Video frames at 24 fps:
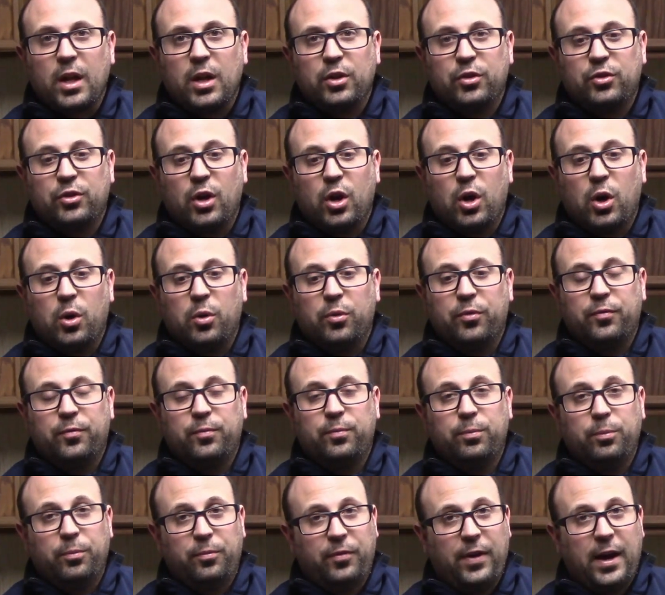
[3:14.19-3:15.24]
So
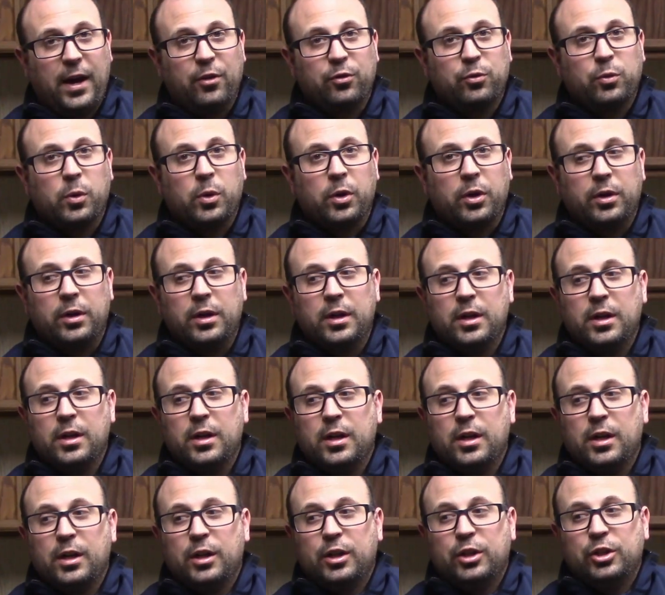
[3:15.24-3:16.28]
fast forward.
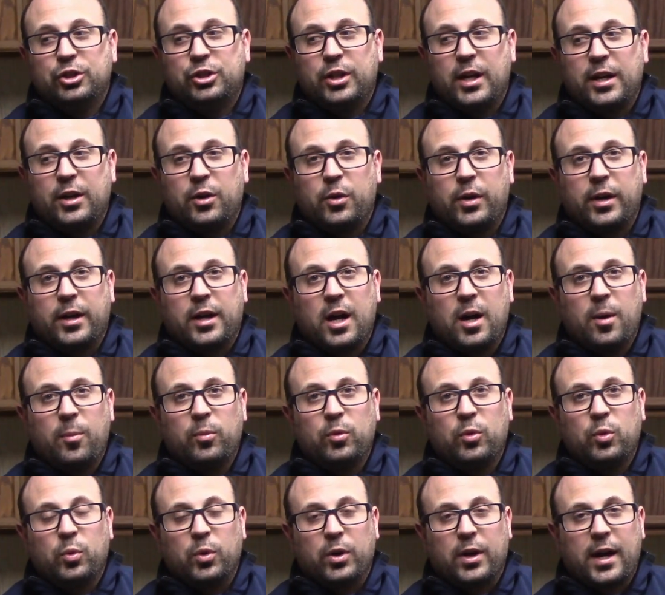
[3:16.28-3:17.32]
January
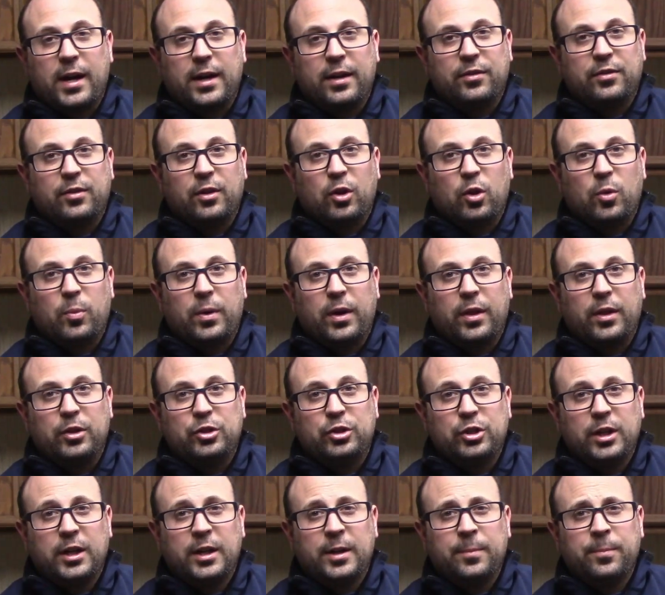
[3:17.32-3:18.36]
comes, we're kind of still opening the
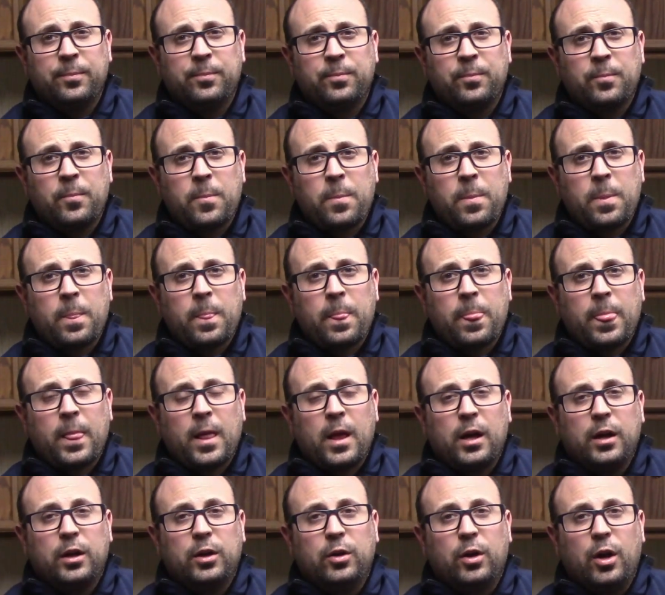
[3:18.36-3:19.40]
gym.
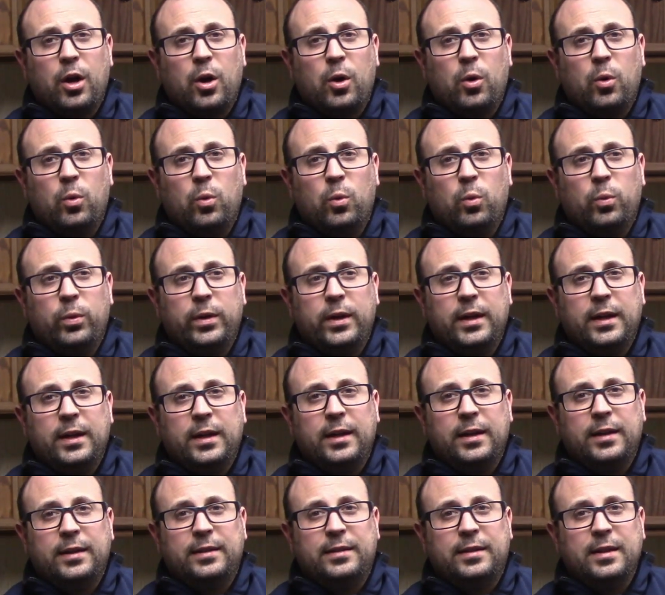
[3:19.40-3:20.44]

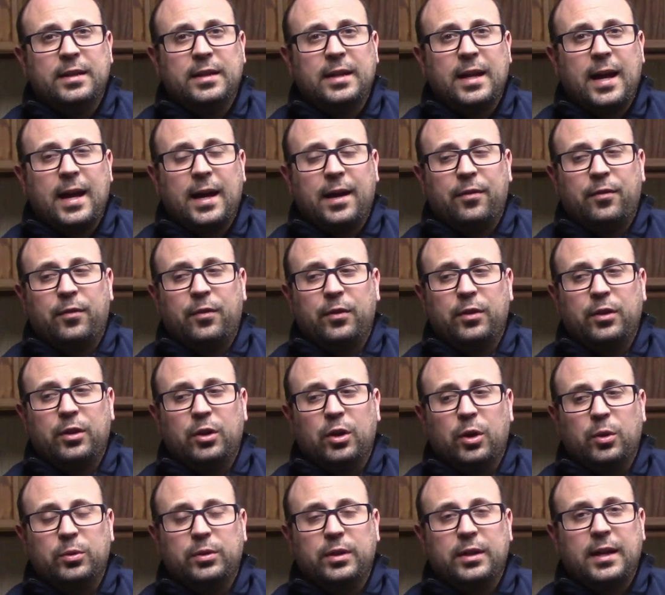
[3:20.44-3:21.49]
We didn't have
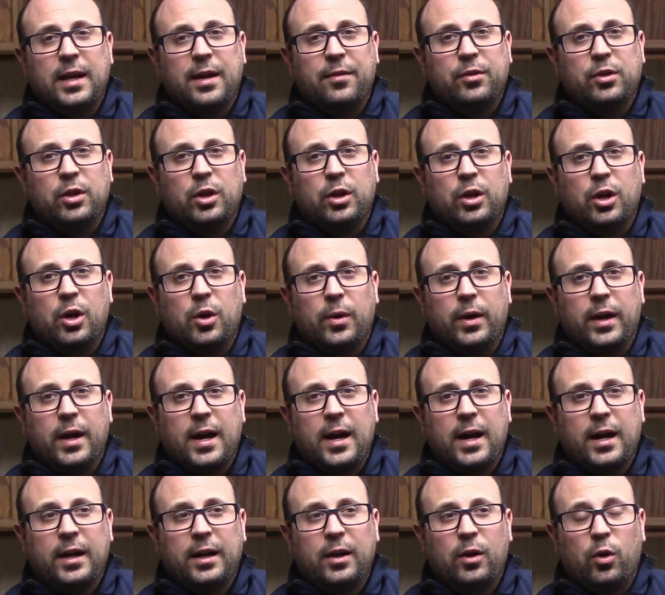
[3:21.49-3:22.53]
a ton going
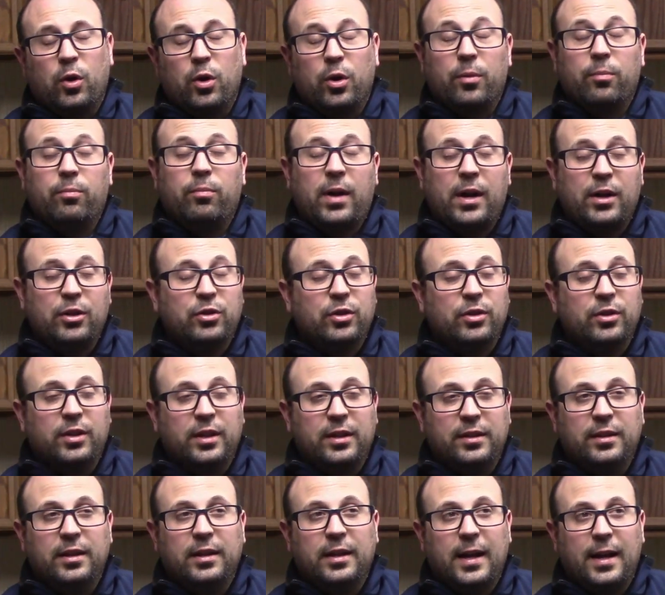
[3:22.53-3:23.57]
on, or I shouldn't say
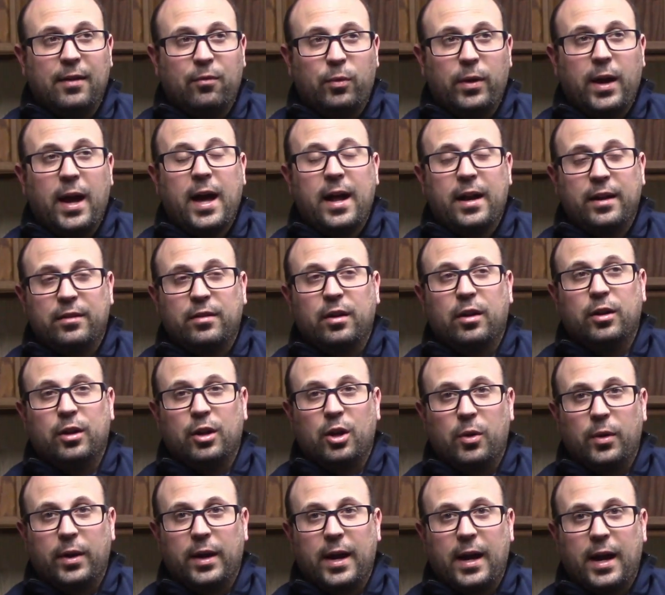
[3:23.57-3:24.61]
didn't have, we had a ton
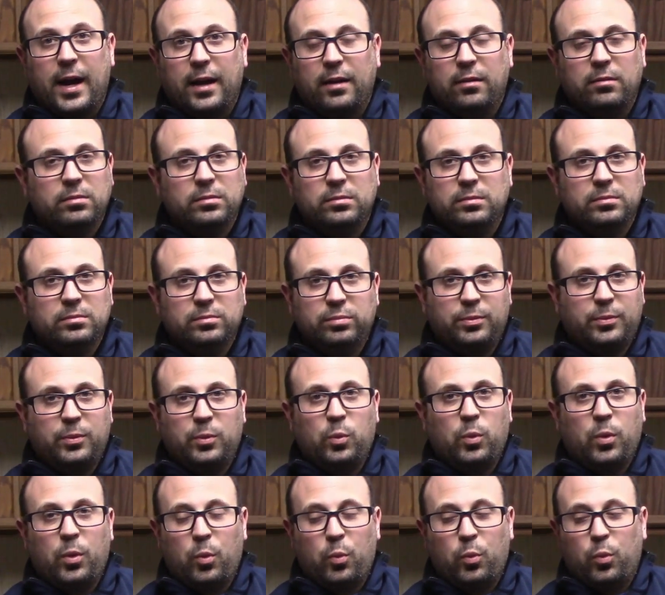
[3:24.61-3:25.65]
going on.
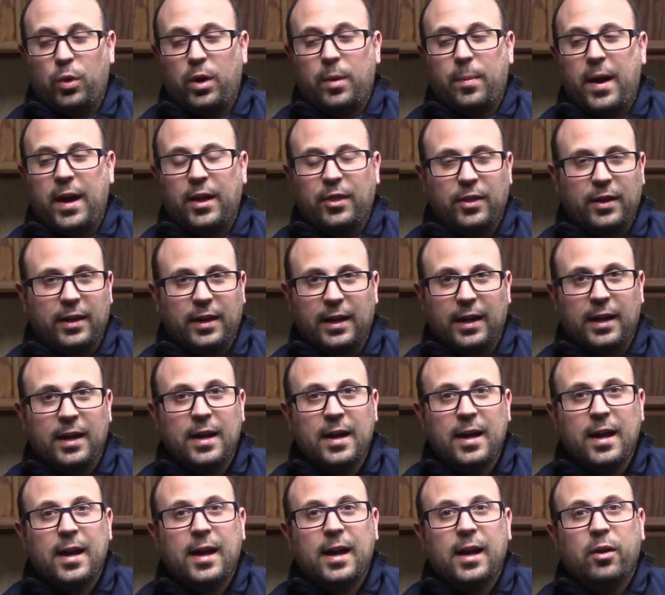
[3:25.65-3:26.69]
Well, what am I thinking?
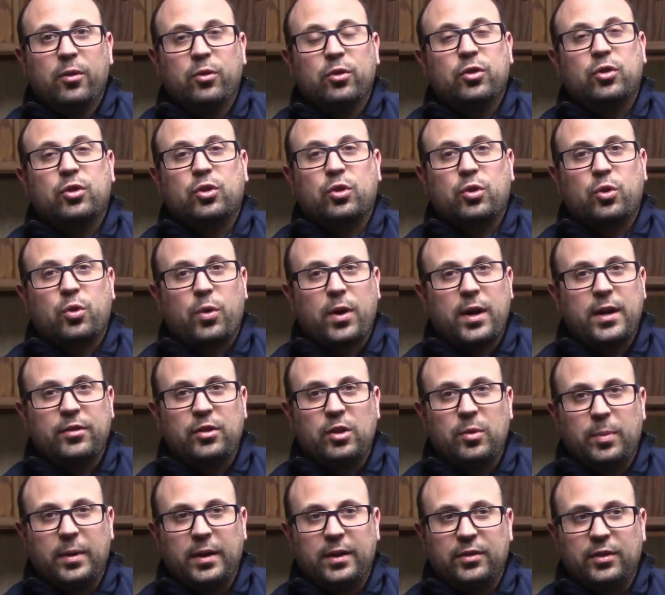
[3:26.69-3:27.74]
It was just crazy
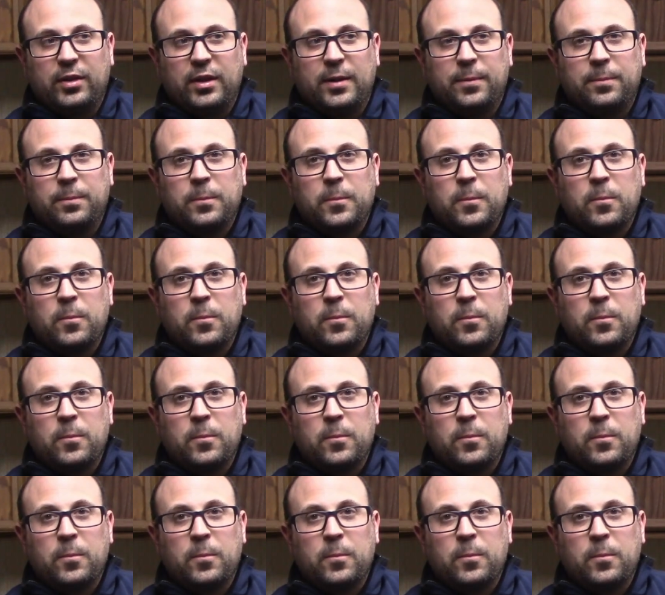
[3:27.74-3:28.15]
busy.